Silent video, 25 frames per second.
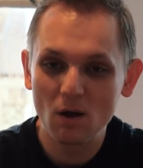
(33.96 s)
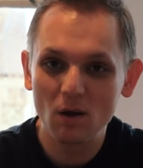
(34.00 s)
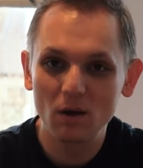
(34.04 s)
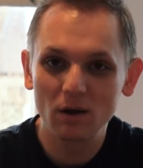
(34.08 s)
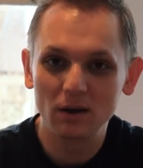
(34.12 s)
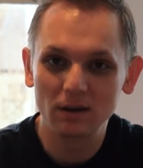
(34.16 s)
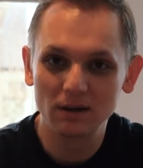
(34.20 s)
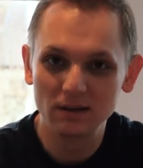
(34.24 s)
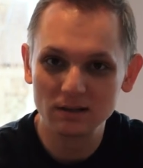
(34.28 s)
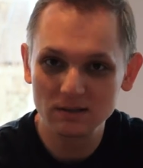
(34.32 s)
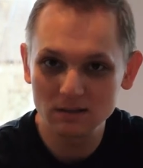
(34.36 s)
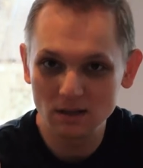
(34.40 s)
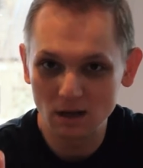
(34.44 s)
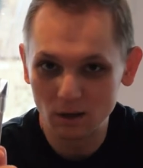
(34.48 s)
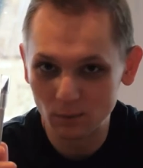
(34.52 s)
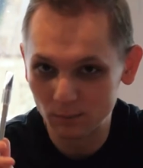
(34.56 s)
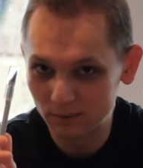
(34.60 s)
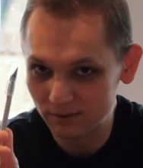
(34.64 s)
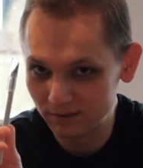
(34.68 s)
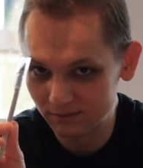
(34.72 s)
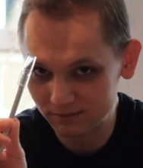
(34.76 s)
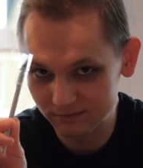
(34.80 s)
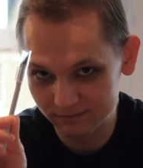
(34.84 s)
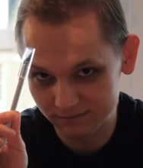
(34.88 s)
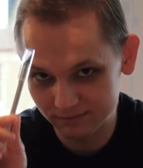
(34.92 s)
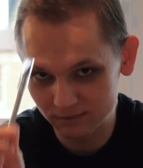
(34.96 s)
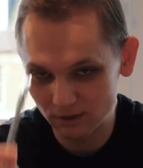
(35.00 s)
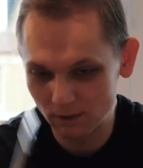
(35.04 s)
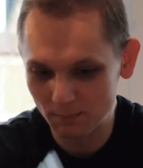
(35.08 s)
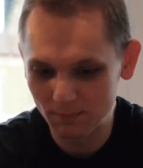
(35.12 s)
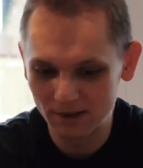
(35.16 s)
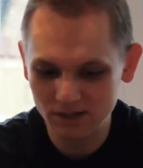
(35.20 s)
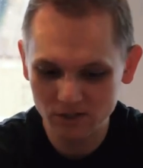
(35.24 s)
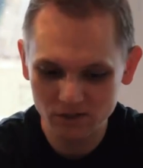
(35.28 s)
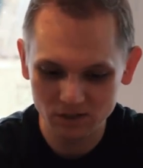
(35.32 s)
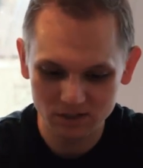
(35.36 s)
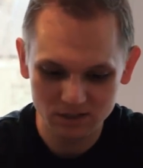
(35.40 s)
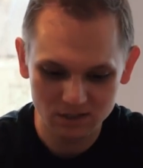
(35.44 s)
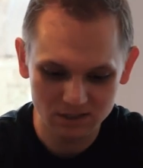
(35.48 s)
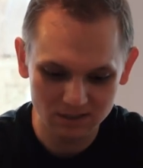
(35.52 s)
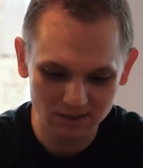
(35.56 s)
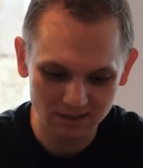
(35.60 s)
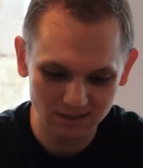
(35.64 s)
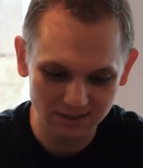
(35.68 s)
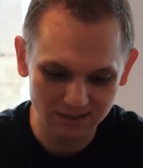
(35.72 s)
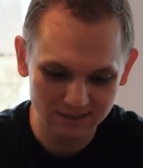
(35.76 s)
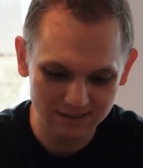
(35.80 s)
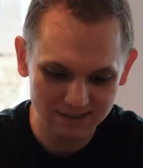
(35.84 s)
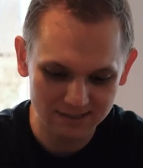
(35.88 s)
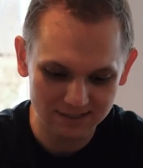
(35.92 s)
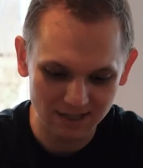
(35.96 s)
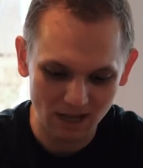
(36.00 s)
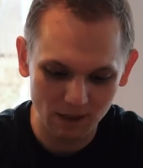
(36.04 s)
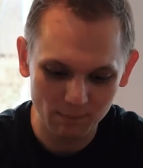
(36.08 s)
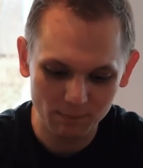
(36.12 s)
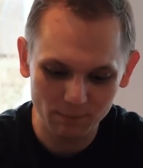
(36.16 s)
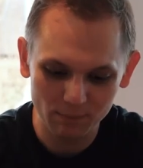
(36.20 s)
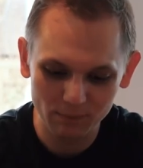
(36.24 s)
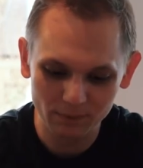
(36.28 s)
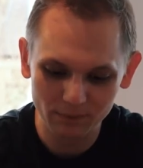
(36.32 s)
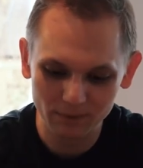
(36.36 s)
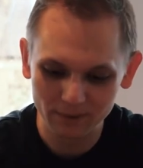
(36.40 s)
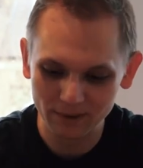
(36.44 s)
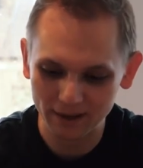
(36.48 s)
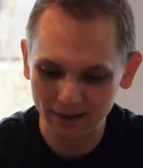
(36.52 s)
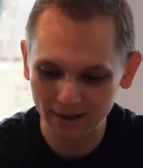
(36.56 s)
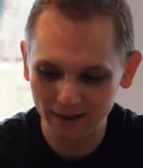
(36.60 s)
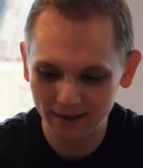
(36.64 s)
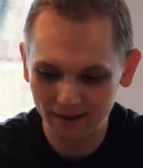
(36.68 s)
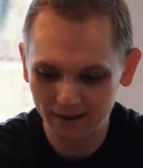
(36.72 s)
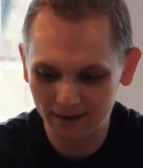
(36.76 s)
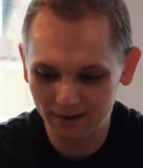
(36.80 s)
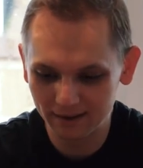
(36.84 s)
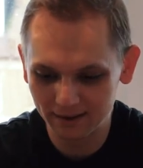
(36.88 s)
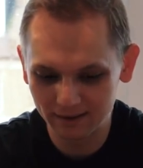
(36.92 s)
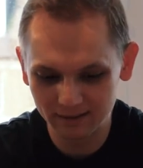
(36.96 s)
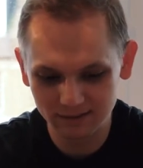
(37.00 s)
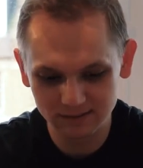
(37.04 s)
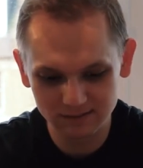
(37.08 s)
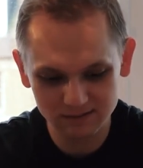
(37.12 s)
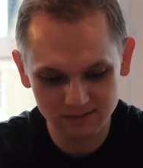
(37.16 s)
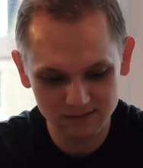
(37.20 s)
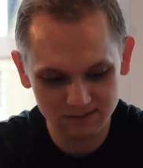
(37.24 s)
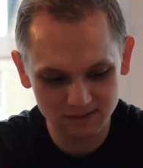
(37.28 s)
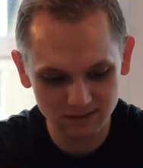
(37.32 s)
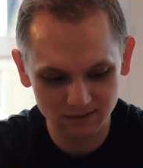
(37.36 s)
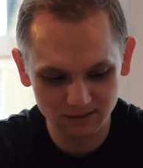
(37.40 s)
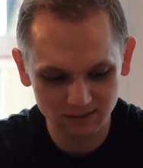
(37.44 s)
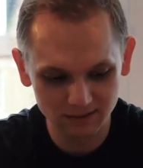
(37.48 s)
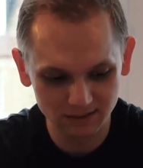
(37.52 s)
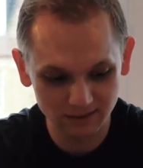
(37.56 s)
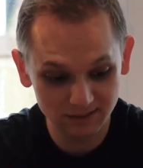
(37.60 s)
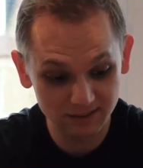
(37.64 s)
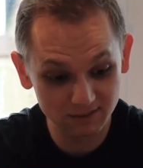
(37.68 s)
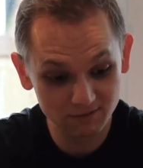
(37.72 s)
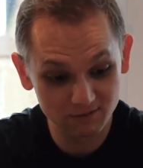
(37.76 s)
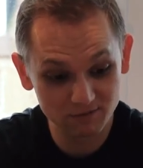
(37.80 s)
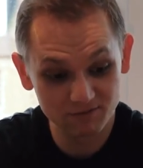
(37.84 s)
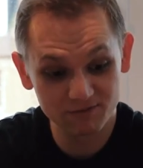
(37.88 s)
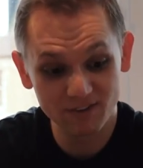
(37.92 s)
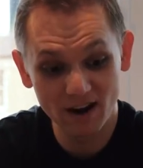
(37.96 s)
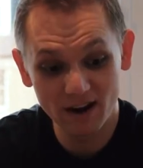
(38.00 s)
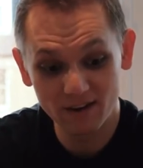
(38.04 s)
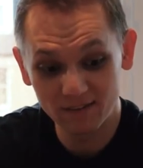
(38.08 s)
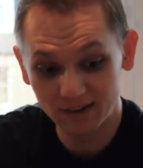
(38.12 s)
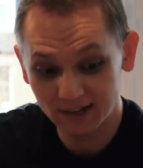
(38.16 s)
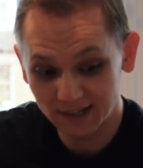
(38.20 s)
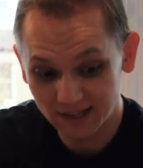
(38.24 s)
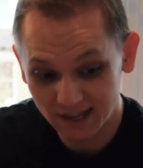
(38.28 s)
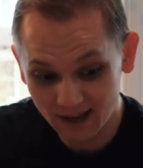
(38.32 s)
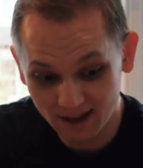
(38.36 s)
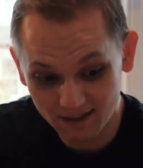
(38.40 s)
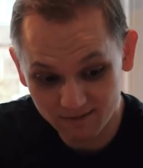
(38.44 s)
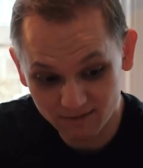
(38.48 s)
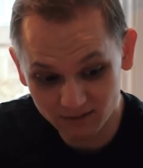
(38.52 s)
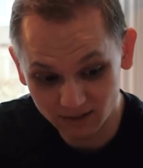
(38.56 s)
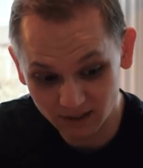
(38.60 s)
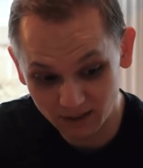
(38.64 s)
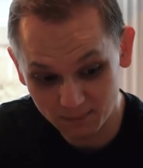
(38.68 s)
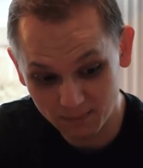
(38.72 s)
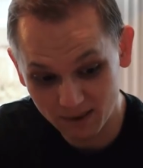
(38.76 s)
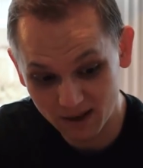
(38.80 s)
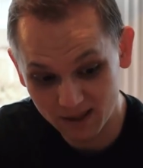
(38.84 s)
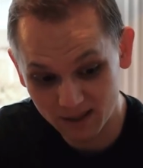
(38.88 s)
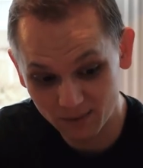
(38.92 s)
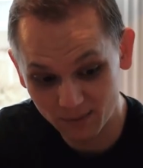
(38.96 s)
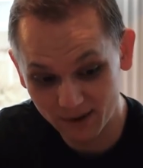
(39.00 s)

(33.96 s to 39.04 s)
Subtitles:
Gonna start with, got my trusty scalpel, and just gonna very carefully, by the